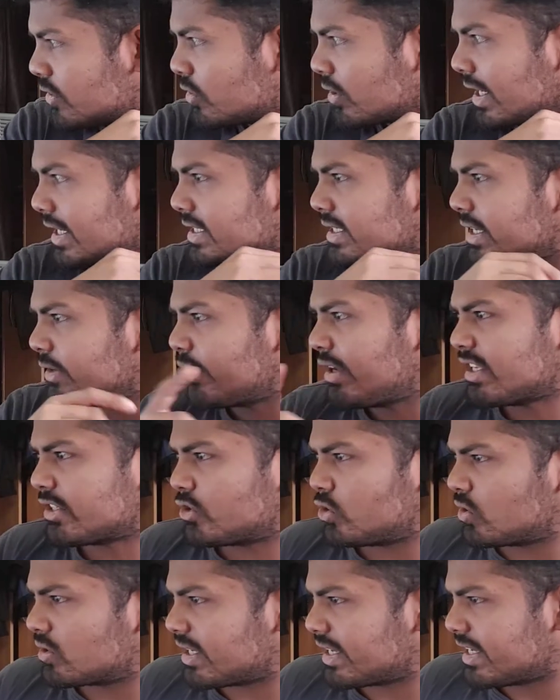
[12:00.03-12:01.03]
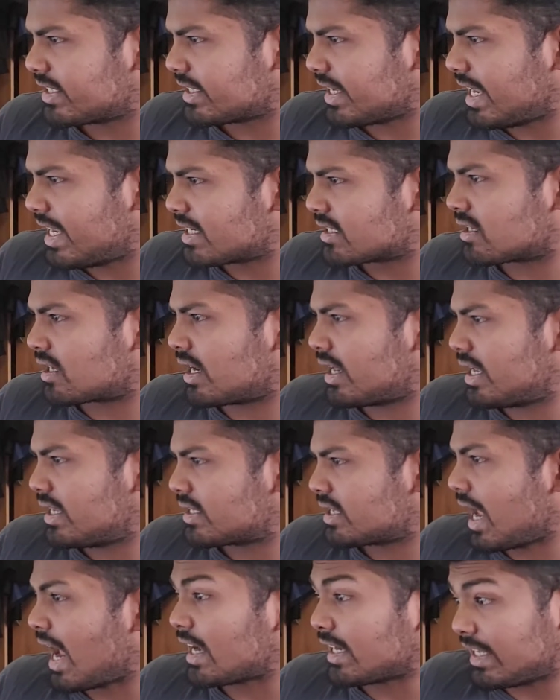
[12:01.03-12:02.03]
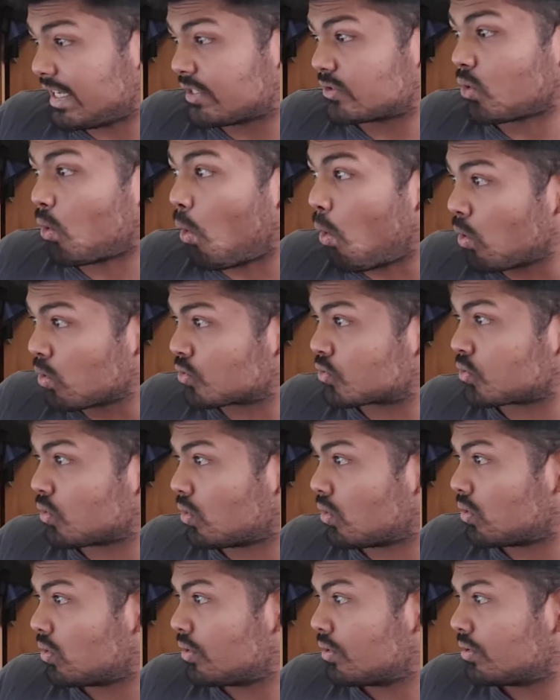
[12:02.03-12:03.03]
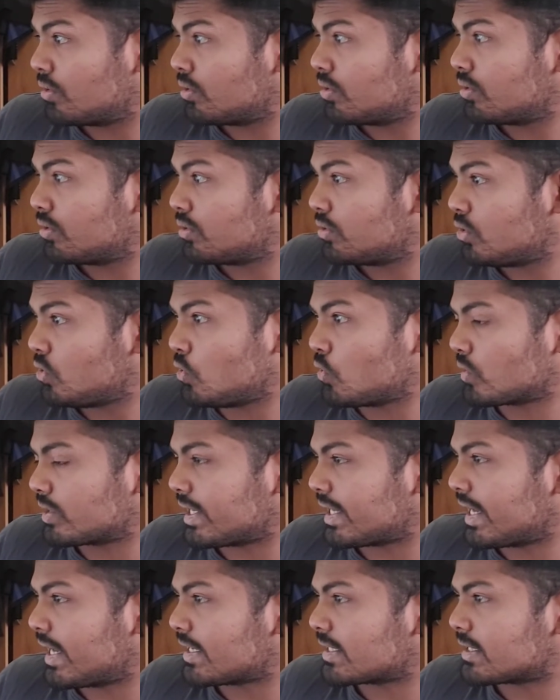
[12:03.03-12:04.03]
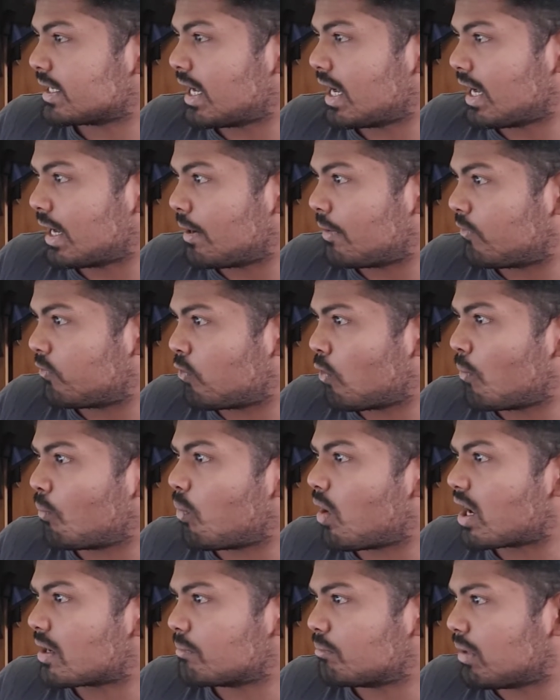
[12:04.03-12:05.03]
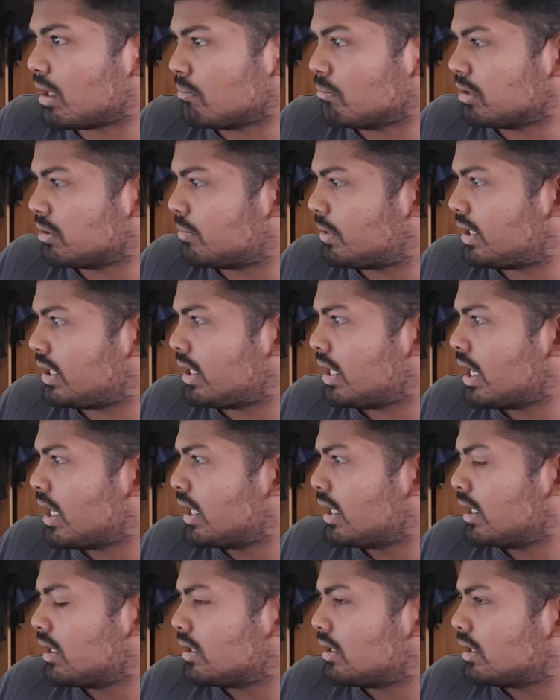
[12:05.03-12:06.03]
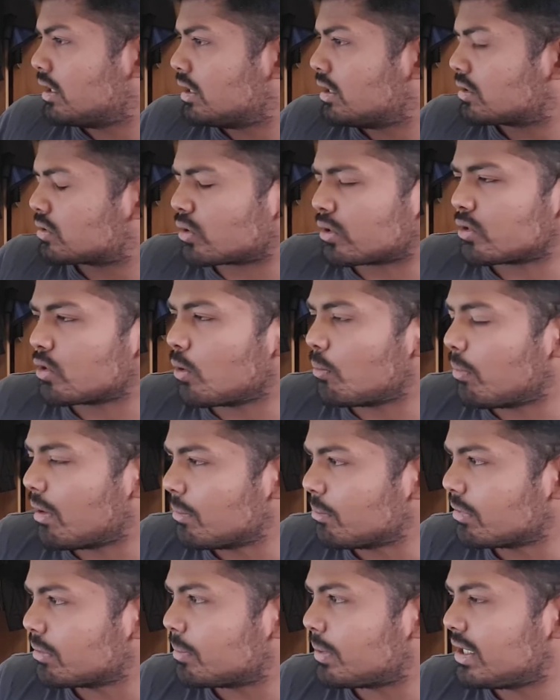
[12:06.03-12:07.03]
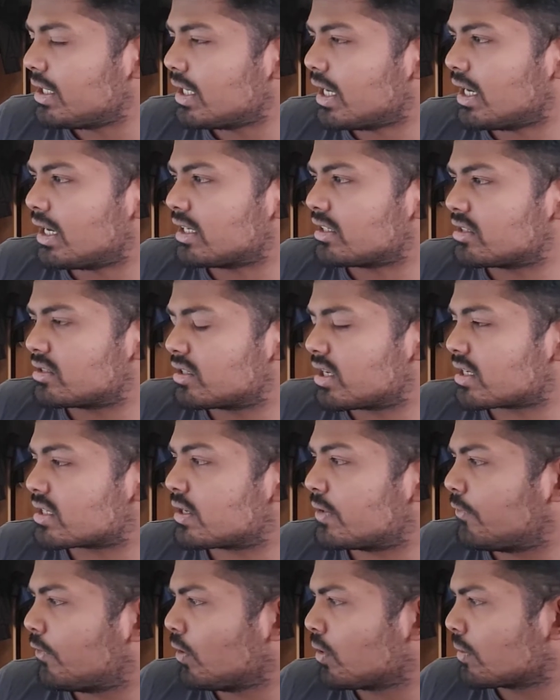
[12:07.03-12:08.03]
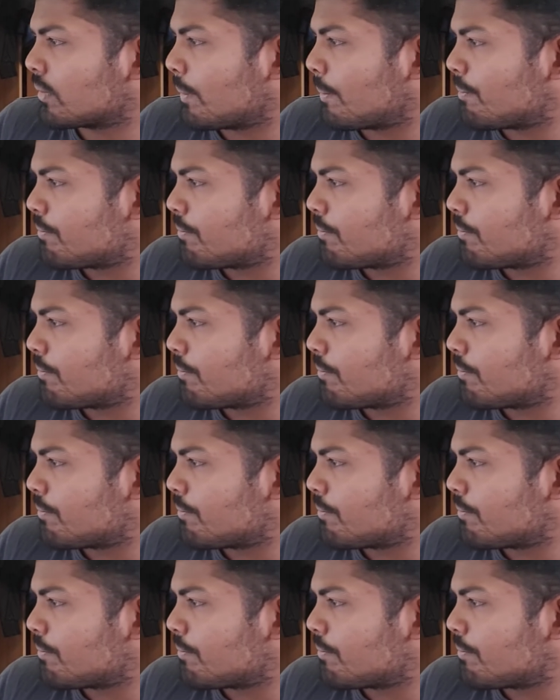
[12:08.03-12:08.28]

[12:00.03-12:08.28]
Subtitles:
you can see he's using his increase. And he's also using his form 1 Bumblebee. Sorry, not Bumblebee. Chesterfall.